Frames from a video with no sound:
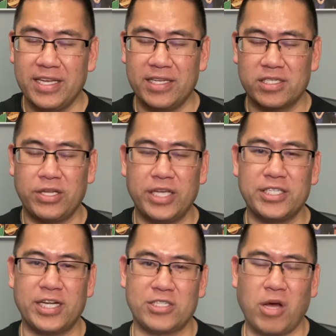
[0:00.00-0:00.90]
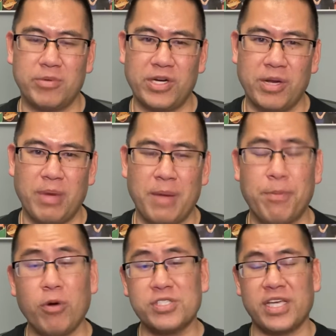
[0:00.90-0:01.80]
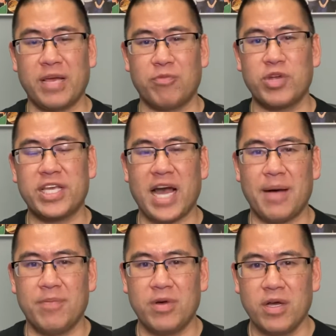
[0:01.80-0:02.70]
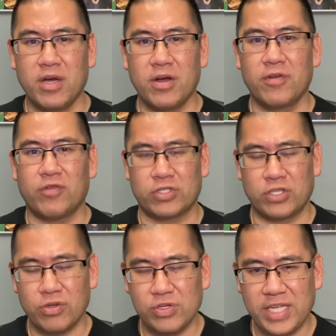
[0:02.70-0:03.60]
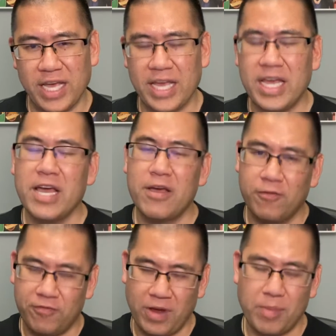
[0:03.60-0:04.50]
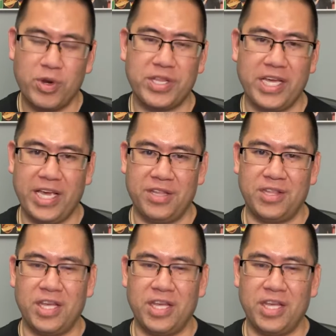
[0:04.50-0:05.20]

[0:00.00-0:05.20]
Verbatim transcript: It's Clay's Canucks commentary, my post-game recap for Tuesday, February the 8th.